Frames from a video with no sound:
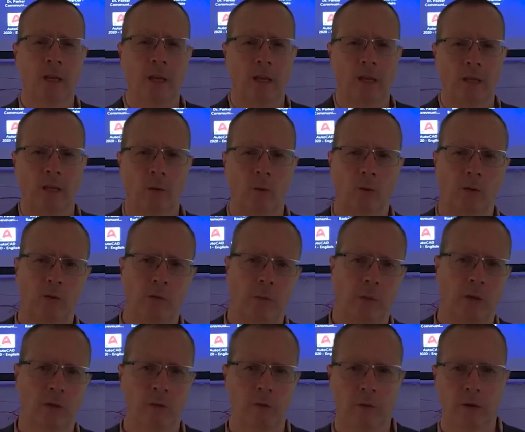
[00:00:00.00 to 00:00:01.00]
and then we'll
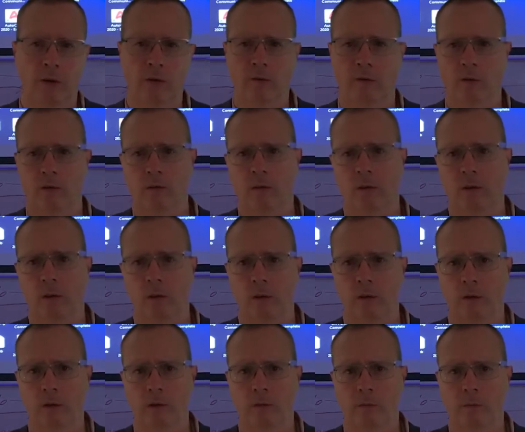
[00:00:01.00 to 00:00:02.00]
spend the rest of the
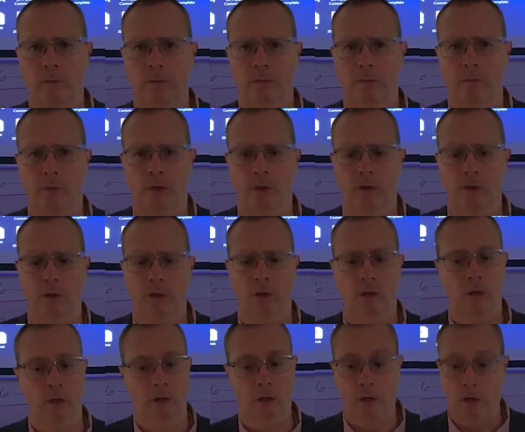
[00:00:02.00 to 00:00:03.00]
year
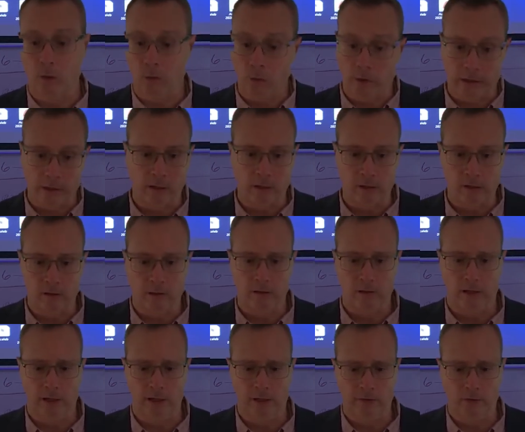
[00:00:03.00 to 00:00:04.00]
in our regular
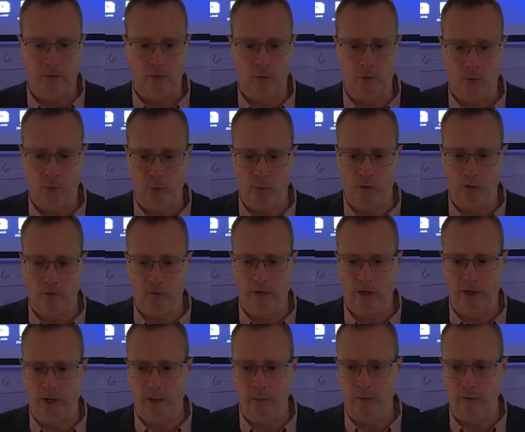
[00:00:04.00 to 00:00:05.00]
classroom
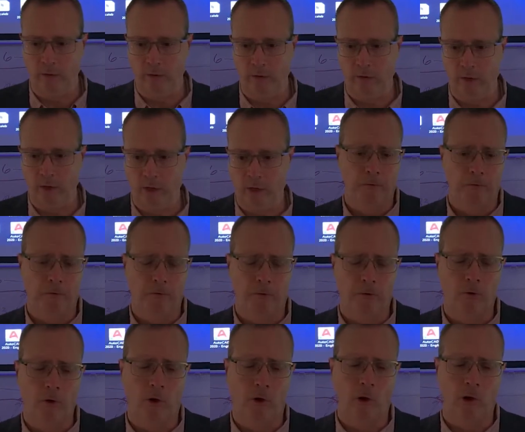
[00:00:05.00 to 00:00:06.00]
environment.
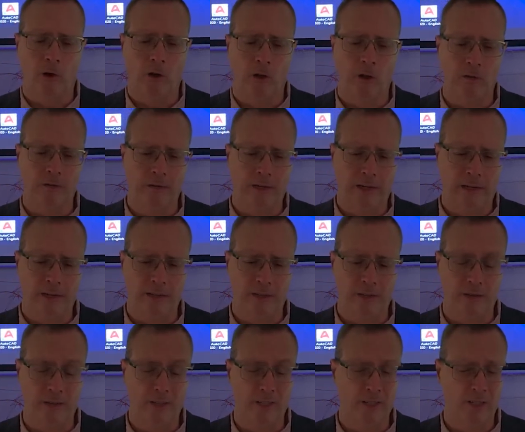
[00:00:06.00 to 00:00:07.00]
For all of the
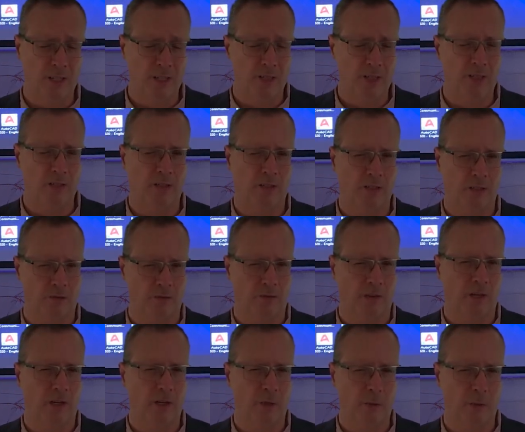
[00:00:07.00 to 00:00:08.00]
activities, since this is a
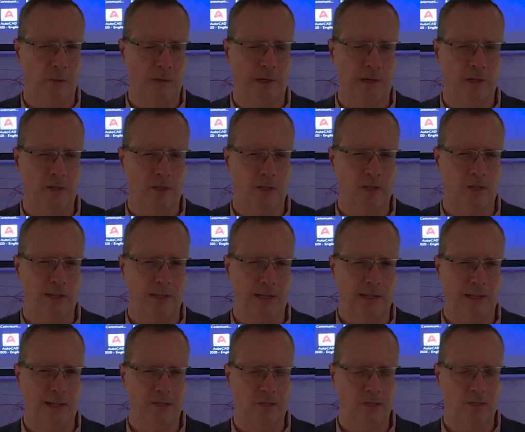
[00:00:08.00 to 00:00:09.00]
video production
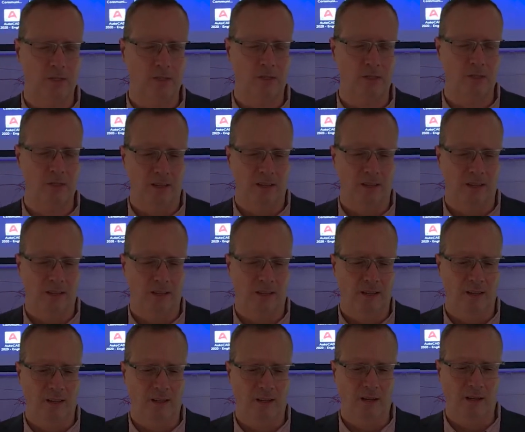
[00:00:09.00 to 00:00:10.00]
class,
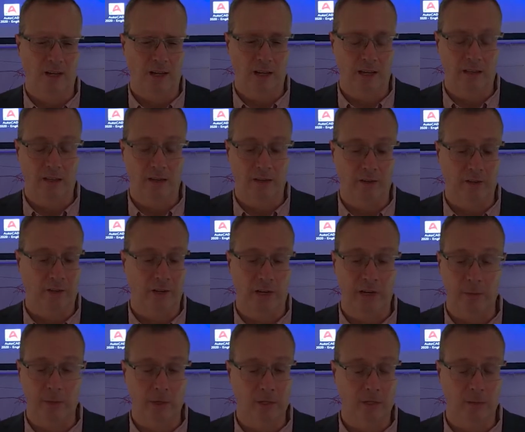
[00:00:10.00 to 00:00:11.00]
there's got
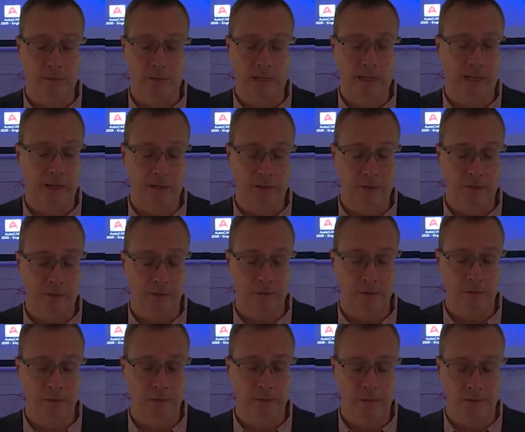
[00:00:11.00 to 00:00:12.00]
to be some
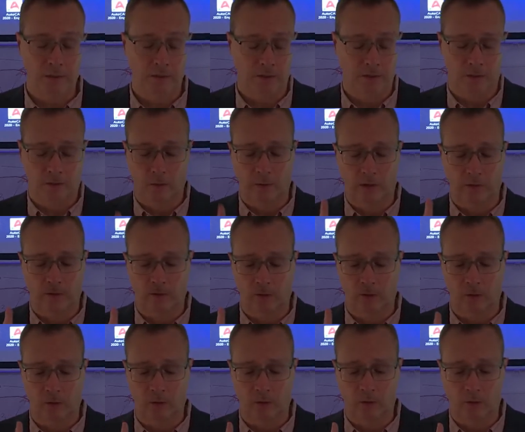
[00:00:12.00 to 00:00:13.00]
latitude because we have
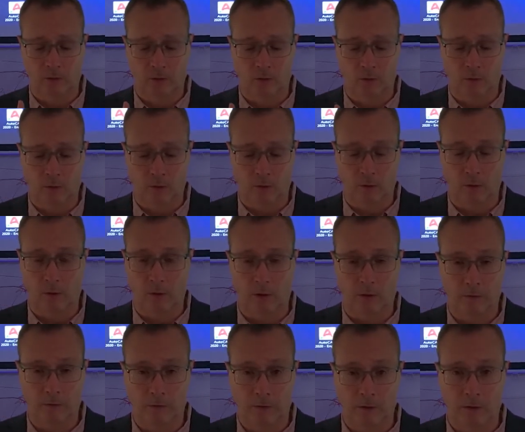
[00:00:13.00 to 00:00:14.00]
students who
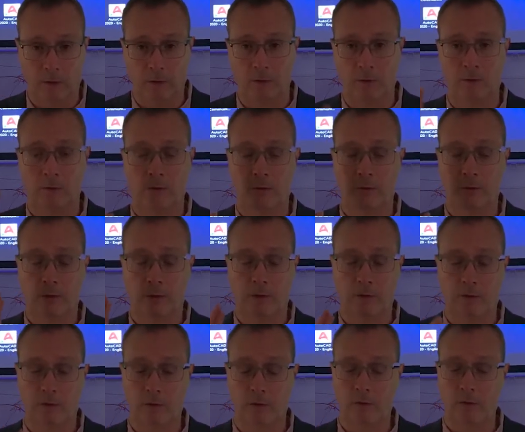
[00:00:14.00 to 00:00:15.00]
have phones, we
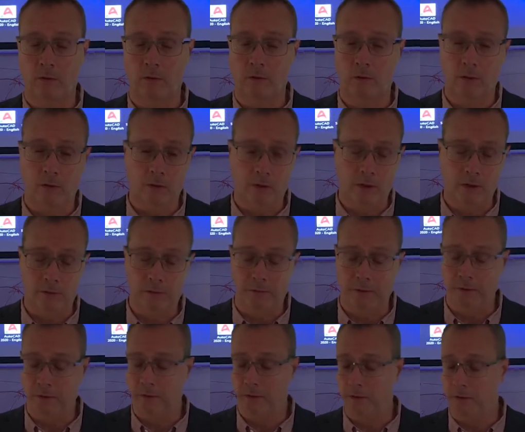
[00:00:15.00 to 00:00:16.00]
have students who don't have
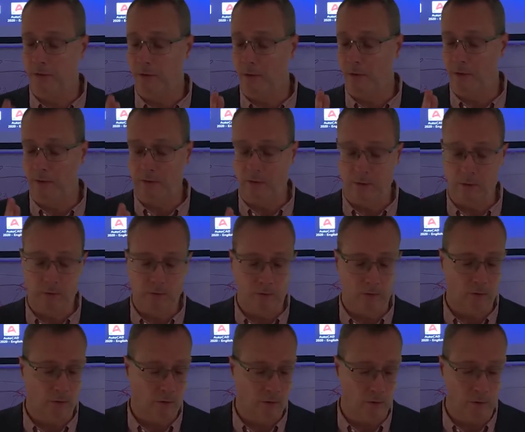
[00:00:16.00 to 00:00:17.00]
phones, we have some
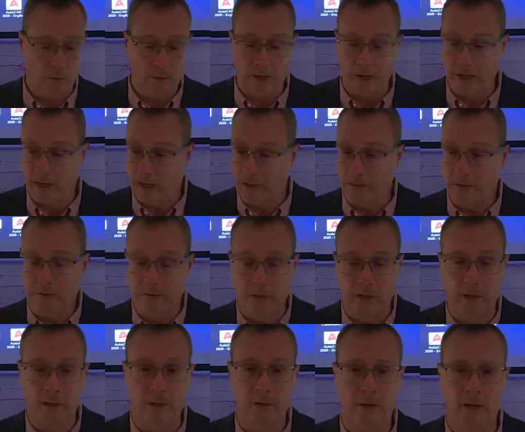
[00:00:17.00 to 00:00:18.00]
students who might have
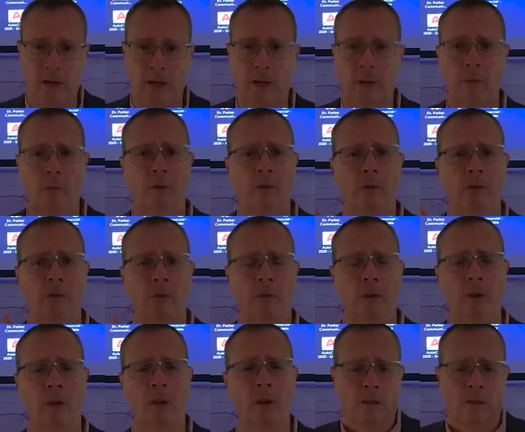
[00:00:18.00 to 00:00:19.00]
video cameras,
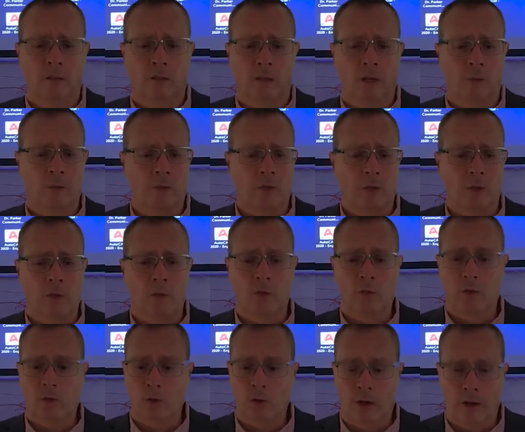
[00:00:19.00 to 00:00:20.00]
some
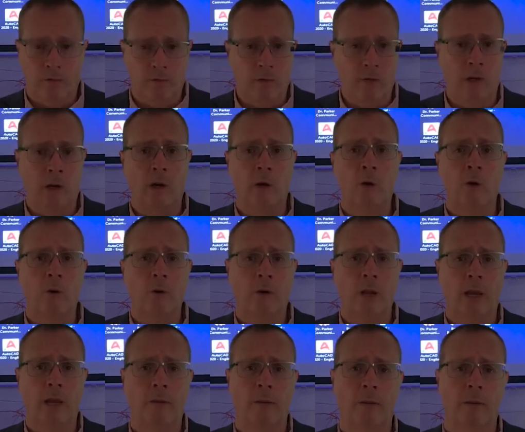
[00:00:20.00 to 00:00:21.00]
students who have no
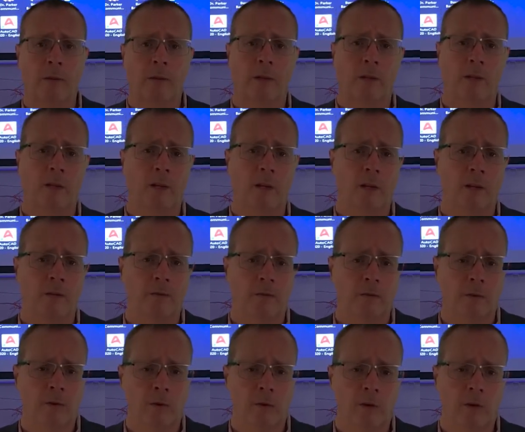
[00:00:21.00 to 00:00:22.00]
capability of
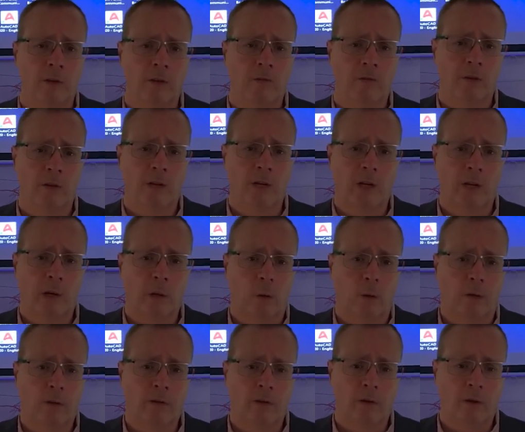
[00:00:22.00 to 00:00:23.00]
recording video
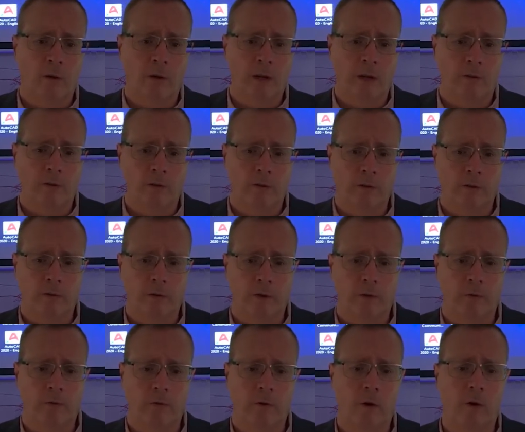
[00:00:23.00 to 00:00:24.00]
whatsoever. So
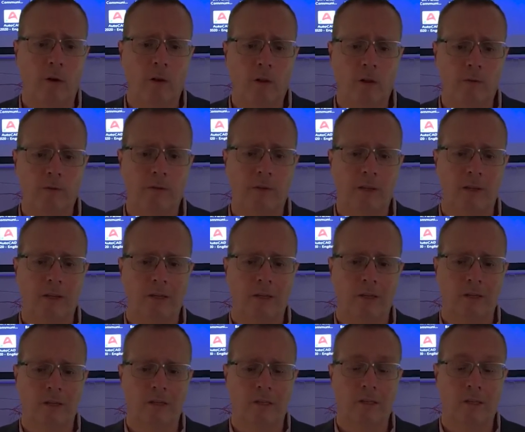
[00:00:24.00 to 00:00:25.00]
for all of
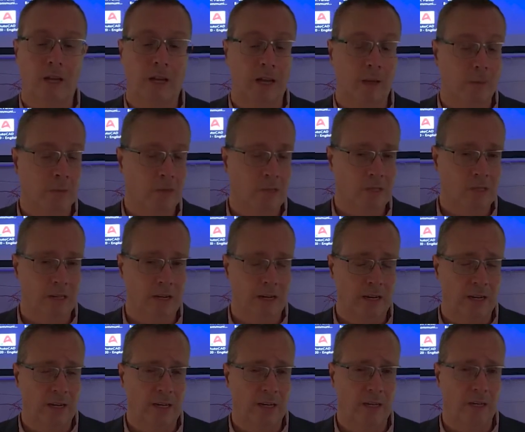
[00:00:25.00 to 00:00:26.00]
the assignments that
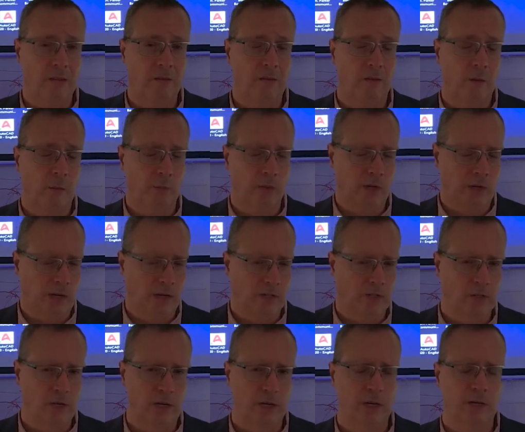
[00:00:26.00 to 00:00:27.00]
I give, or the
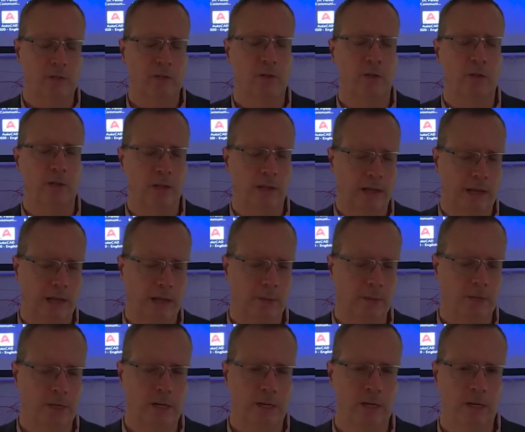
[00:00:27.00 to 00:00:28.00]
projects or the
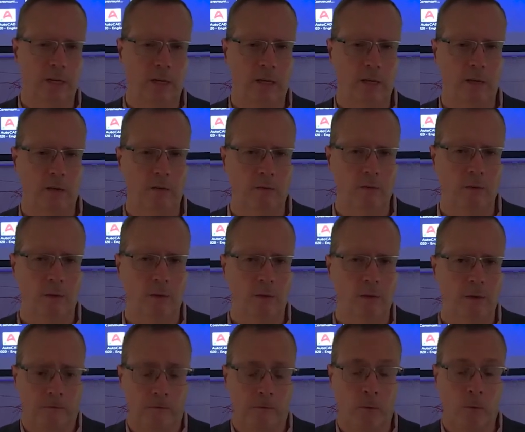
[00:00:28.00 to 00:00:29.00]
labs that I give,
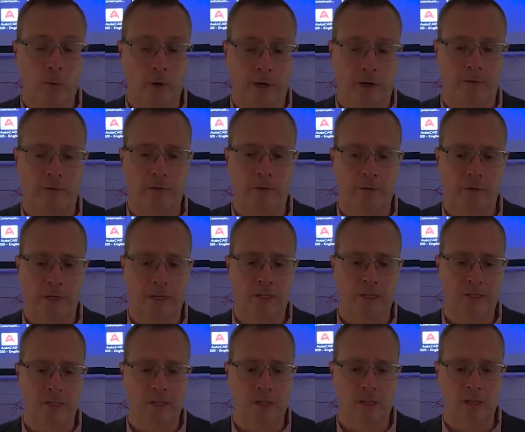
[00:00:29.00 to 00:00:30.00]
for whatever
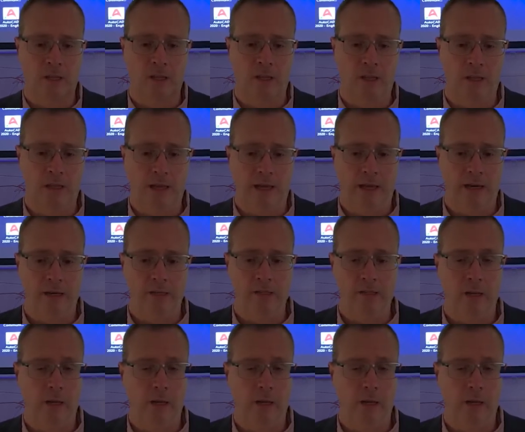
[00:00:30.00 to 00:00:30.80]
reason that is